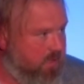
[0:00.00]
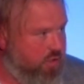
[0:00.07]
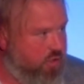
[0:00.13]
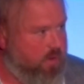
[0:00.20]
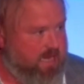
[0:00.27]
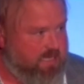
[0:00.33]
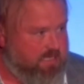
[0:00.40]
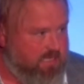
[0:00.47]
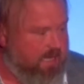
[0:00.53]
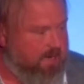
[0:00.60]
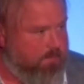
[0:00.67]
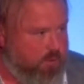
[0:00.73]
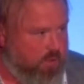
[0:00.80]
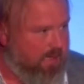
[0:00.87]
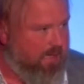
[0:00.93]
You actually got
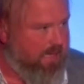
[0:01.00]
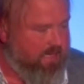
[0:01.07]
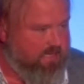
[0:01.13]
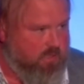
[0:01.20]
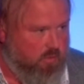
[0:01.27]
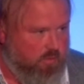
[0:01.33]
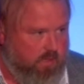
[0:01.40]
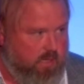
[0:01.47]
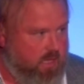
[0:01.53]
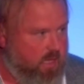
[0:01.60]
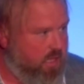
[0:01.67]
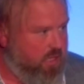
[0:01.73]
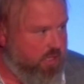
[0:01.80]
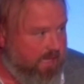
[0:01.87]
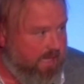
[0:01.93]
to put legs on it.
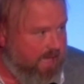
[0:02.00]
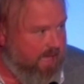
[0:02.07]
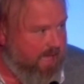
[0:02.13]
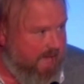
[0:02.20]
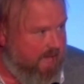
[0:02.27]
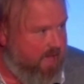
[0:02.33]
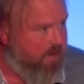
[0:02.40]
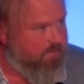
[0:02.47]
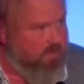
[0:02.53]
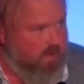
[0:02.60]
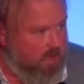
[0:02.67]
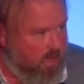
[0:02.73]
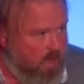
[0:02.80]
You can't have